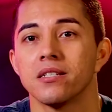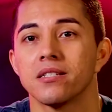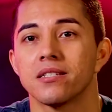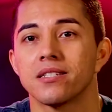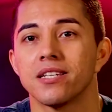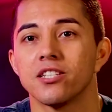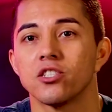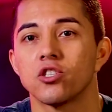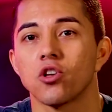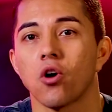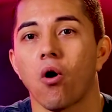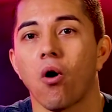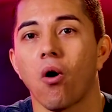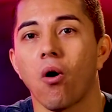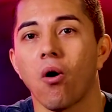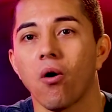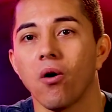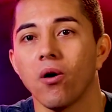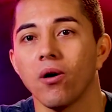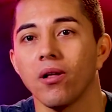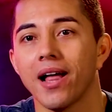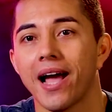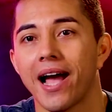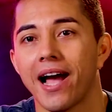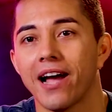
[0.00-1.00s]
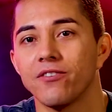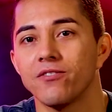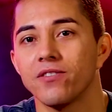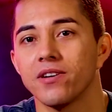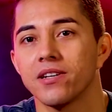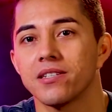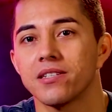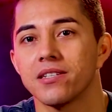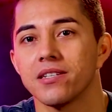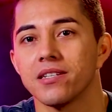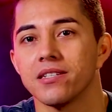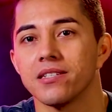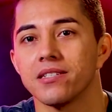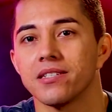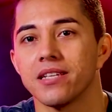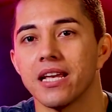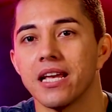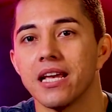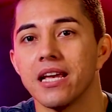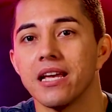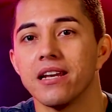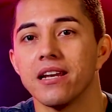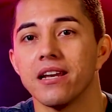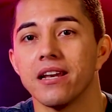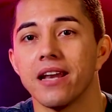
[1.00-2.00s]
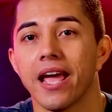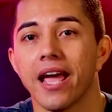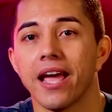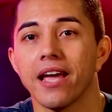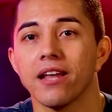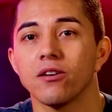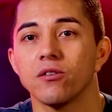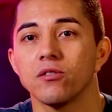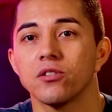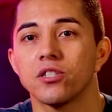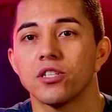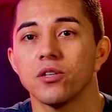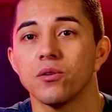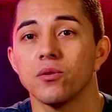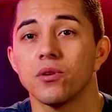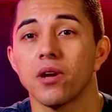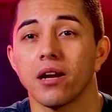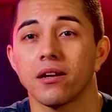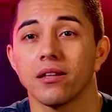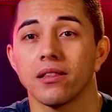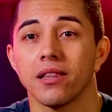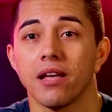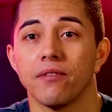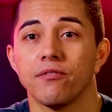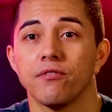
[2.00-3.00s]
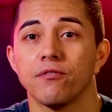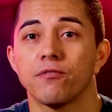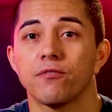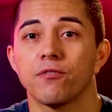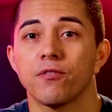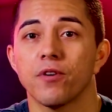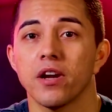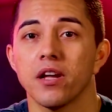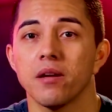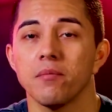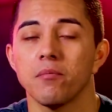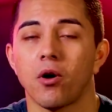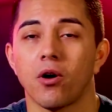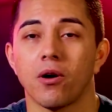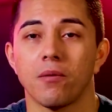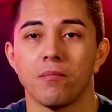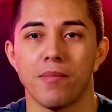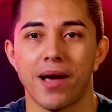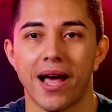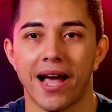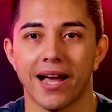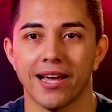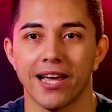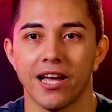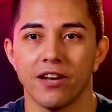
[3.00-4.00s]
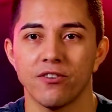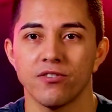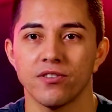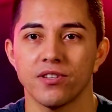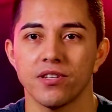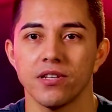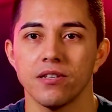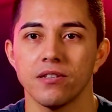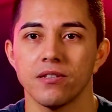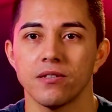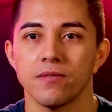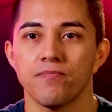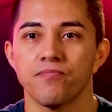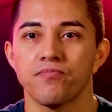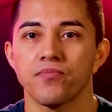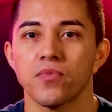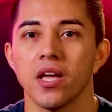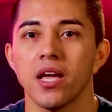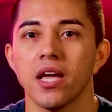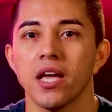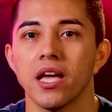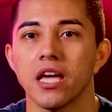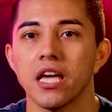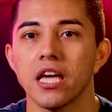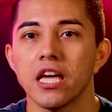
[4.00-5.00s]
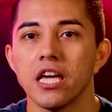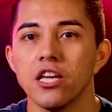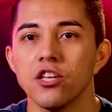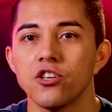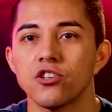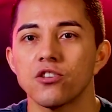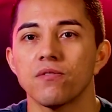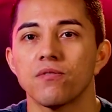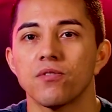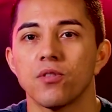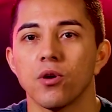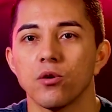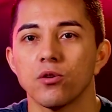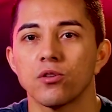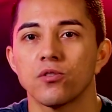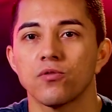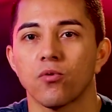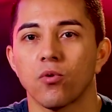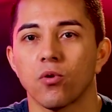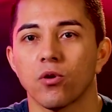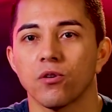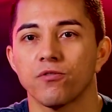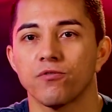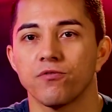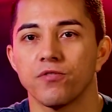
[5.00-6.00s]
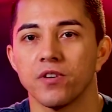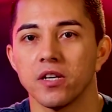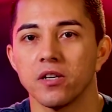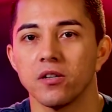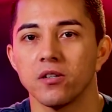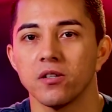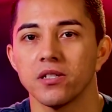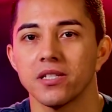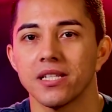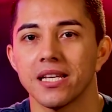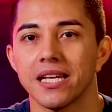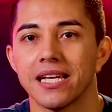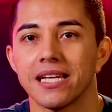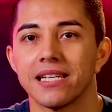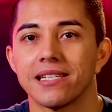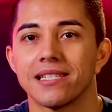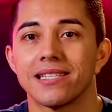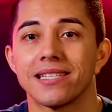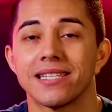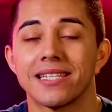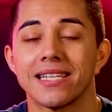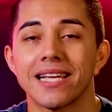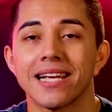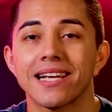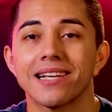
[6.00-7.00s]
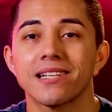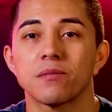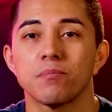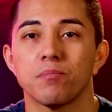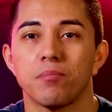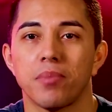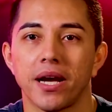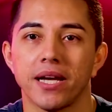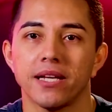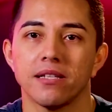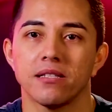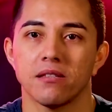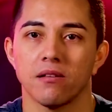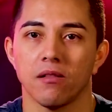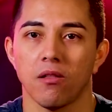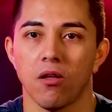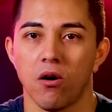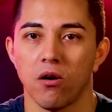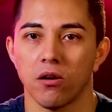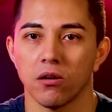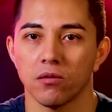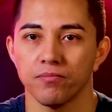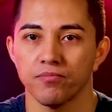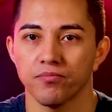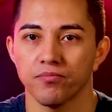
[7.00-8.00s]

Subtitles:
Since all addresses in an 802.11 frame are MAC addresses, each of those 4 fields is 6 bytes long.